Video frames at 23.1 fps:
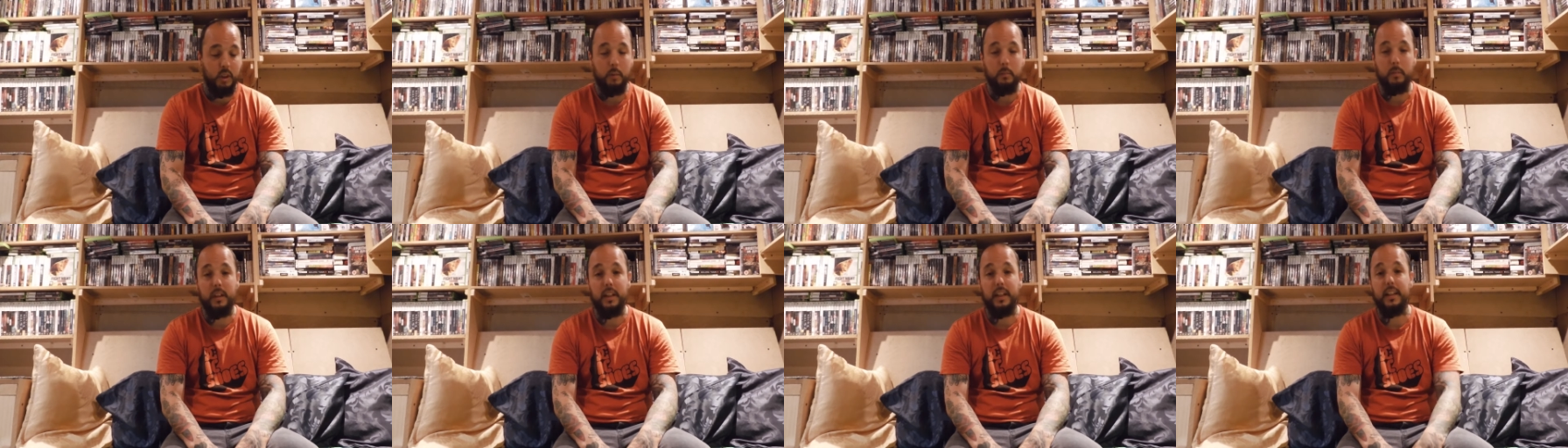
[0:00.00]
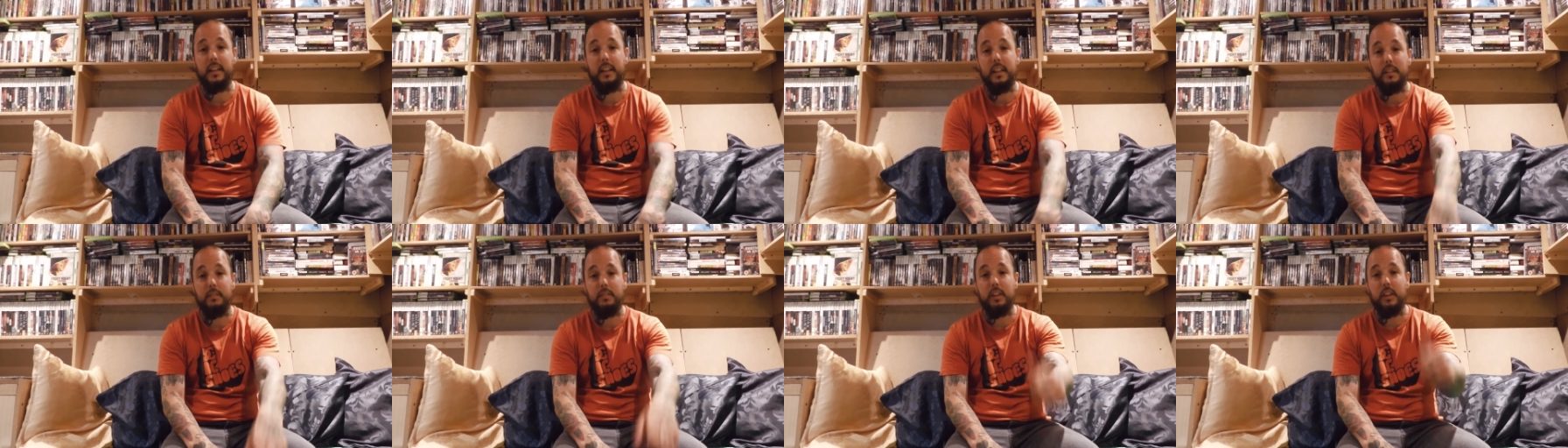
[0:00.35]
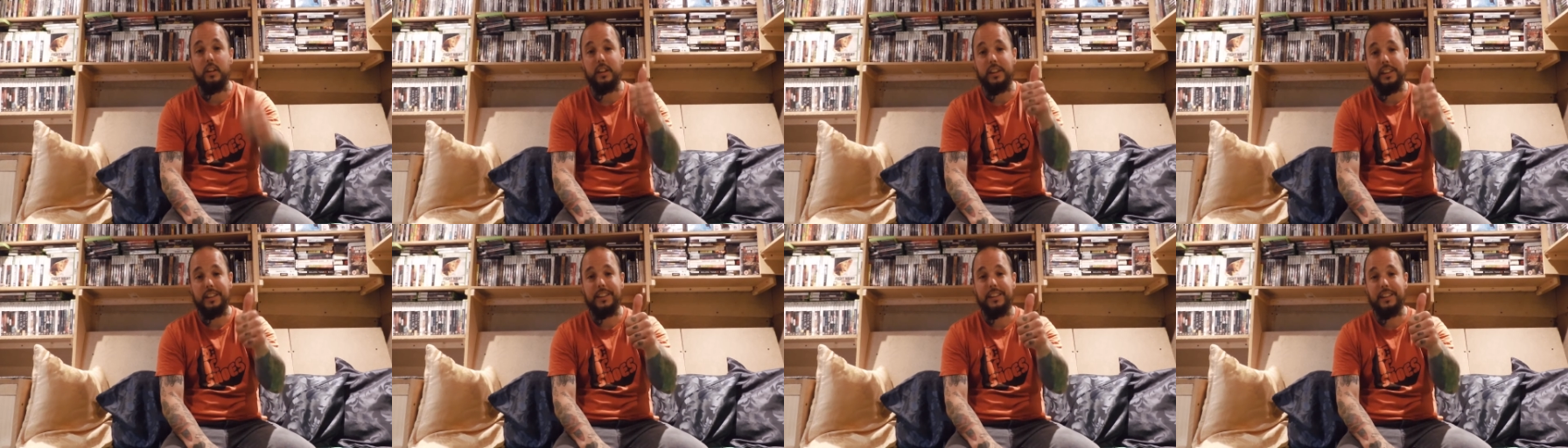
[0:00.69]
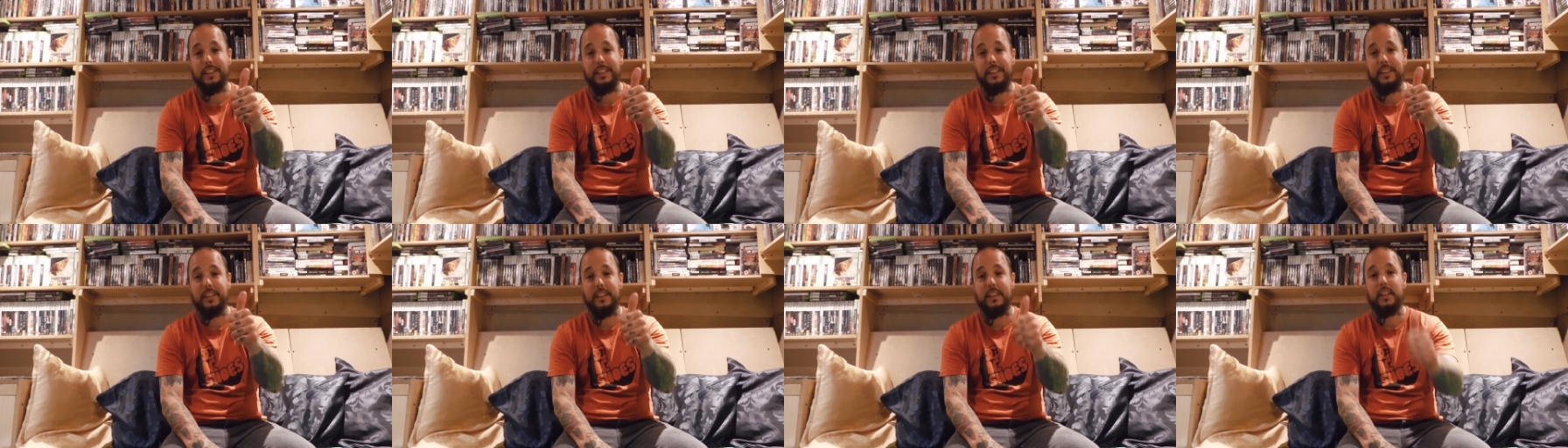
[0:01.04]
But yeah, leave a like,
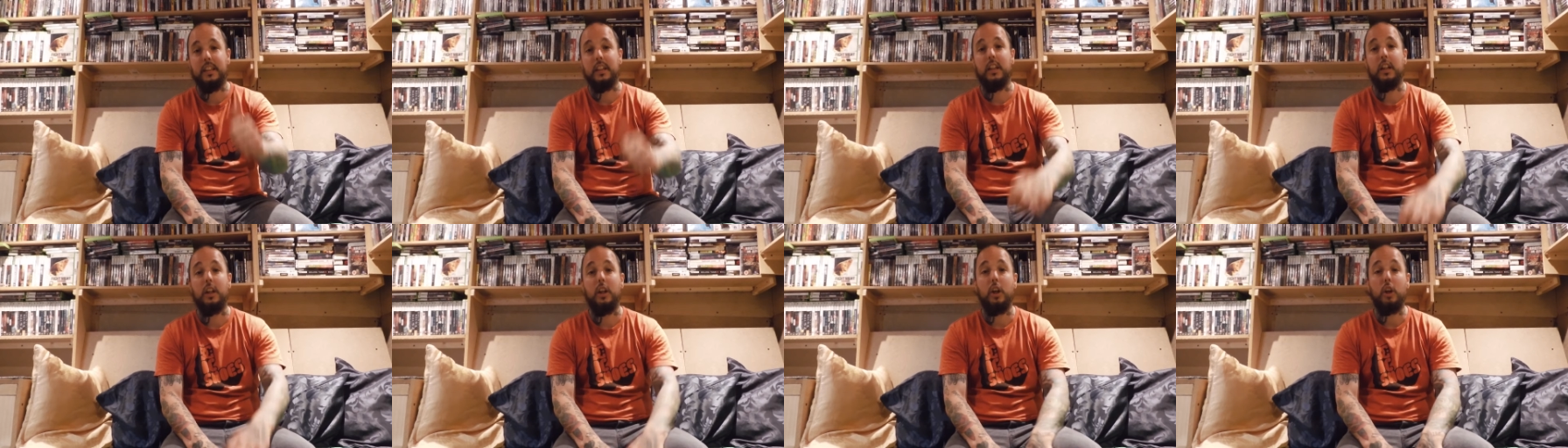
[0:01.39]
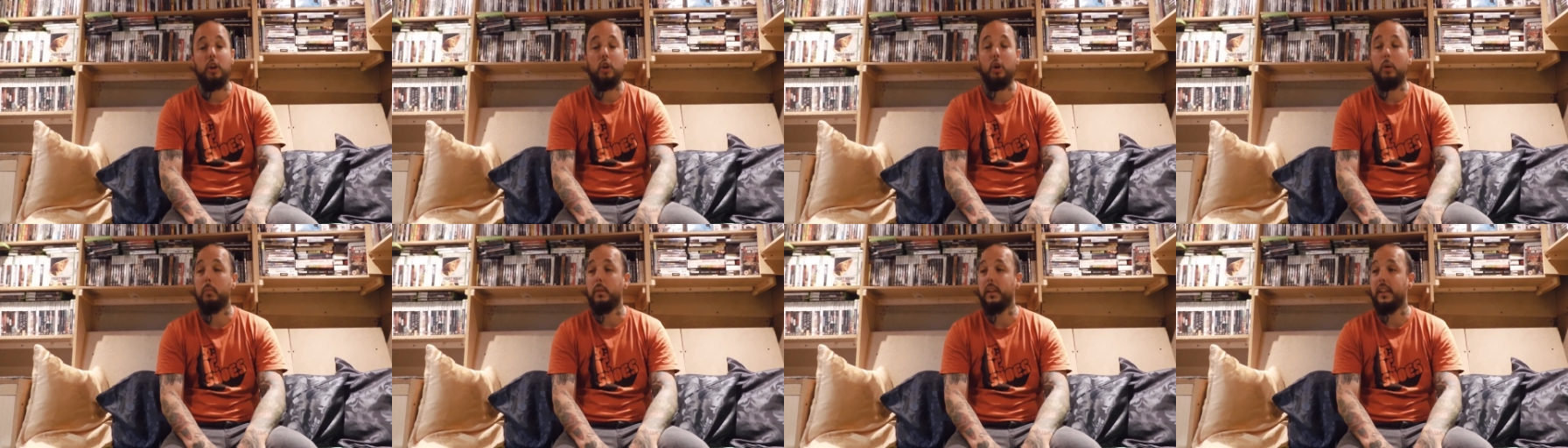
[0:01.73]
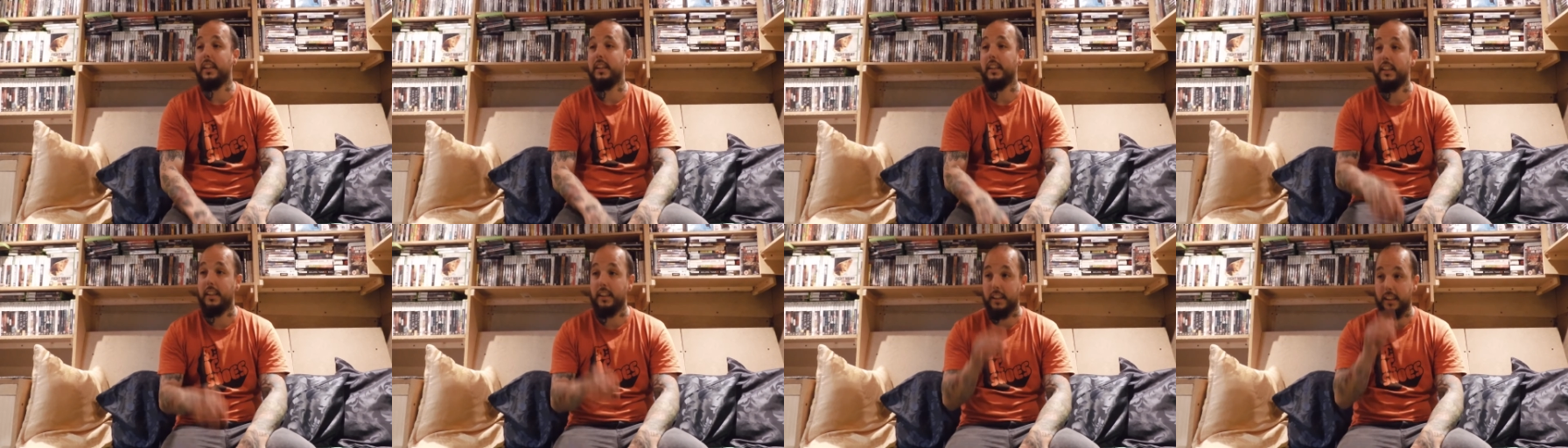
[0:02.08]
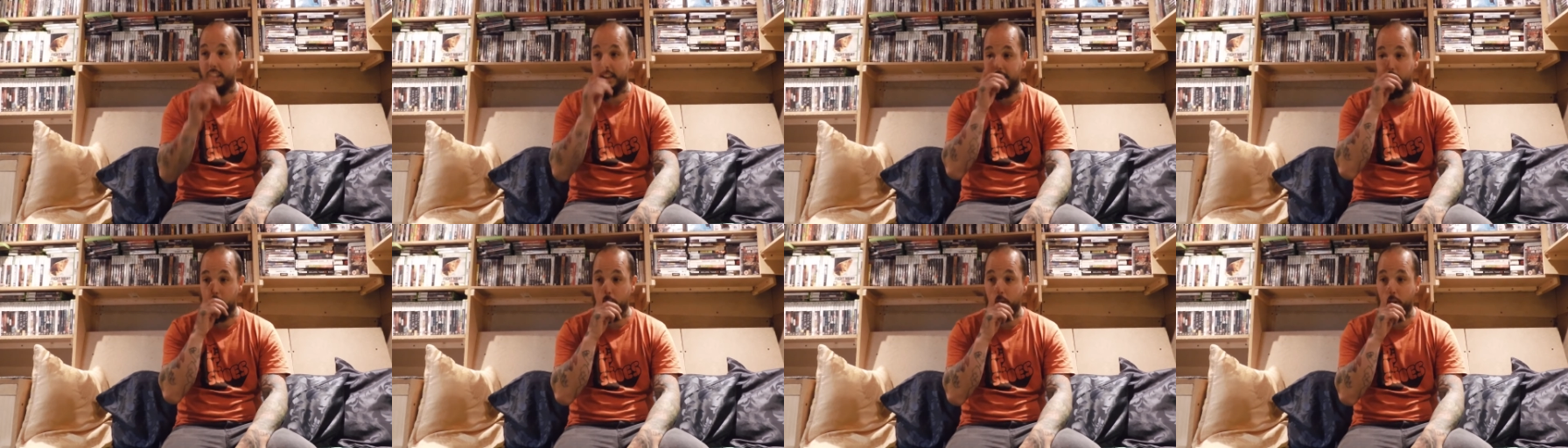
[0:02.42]
a comment,
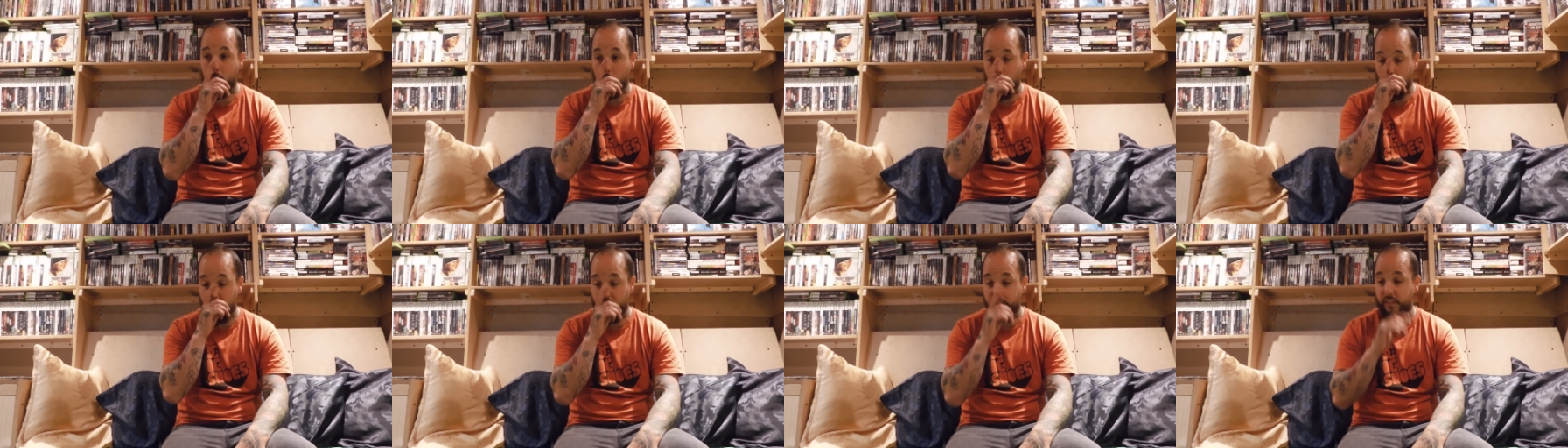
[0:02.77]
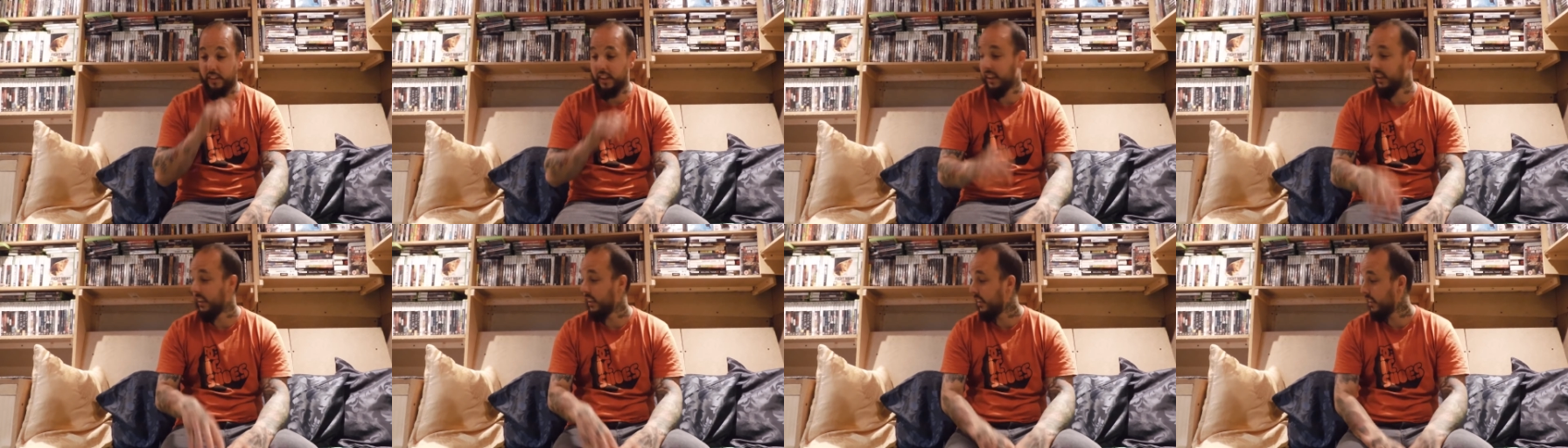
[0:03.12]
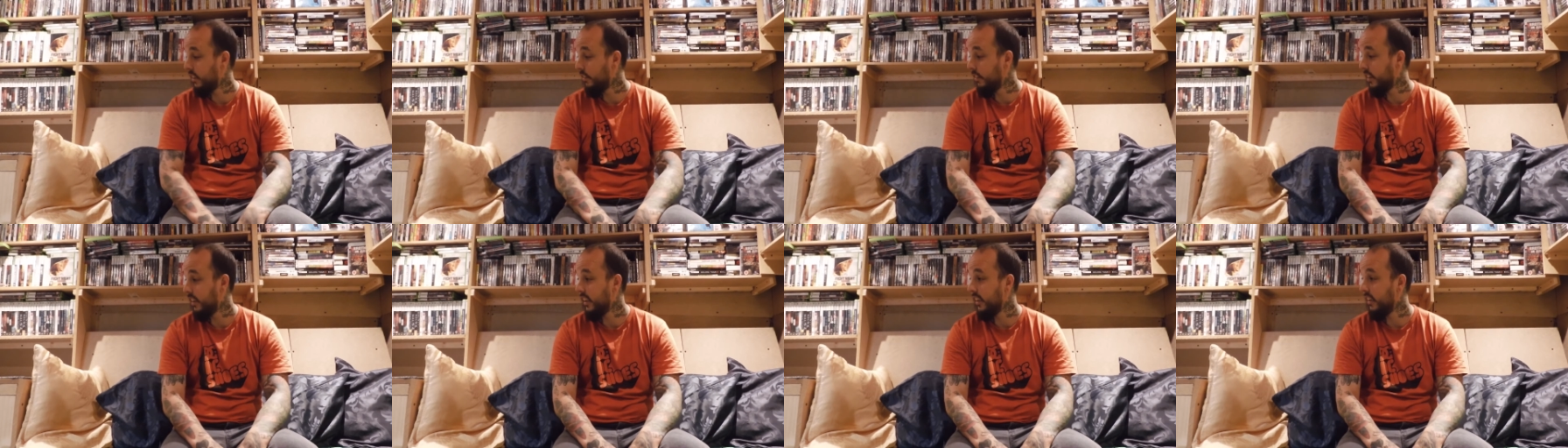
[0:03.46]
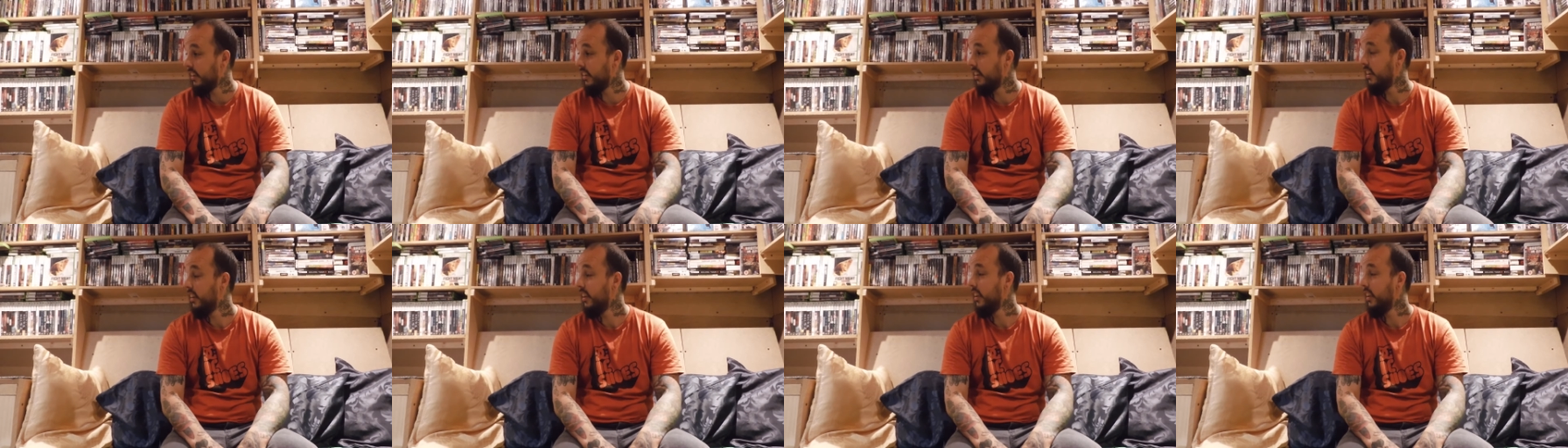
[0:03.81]
and let me know what you think in this video.